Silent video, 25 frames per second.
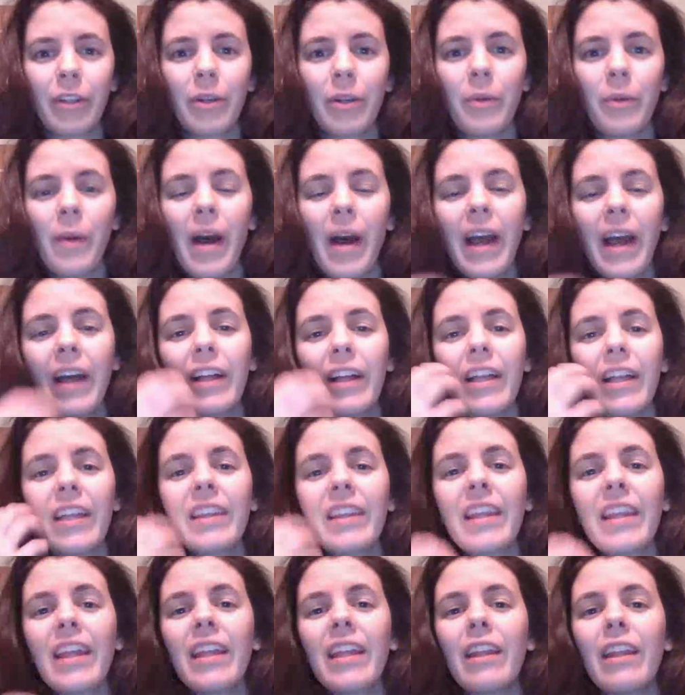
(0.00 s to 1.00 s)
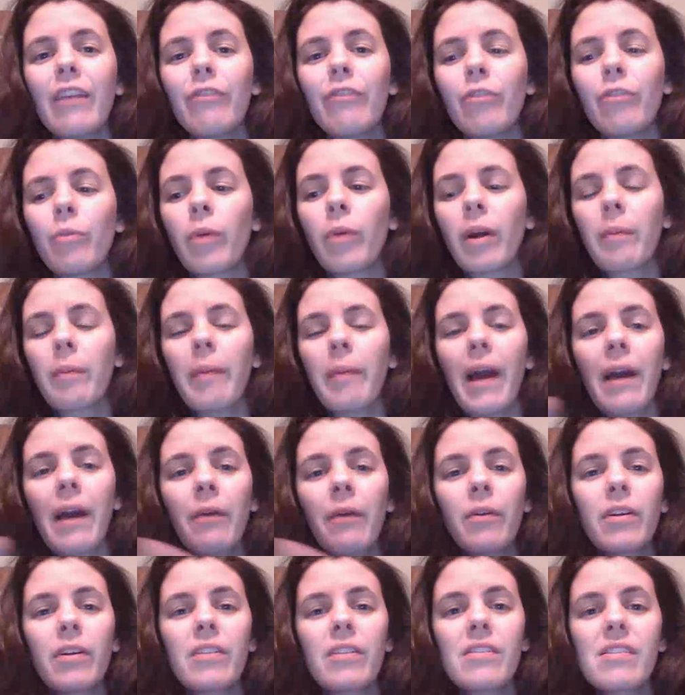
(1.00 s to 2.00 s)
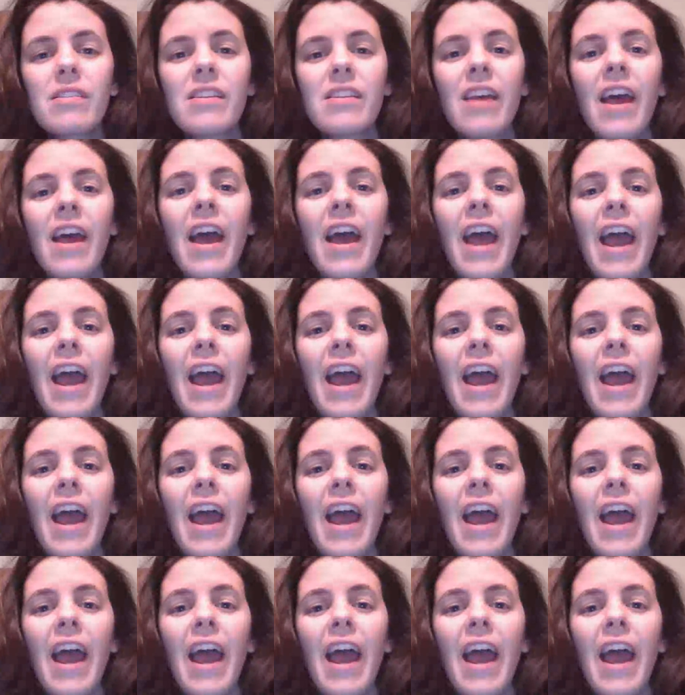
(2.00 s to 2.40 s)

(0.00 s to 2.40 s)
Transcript: little while, and then if you work backwards,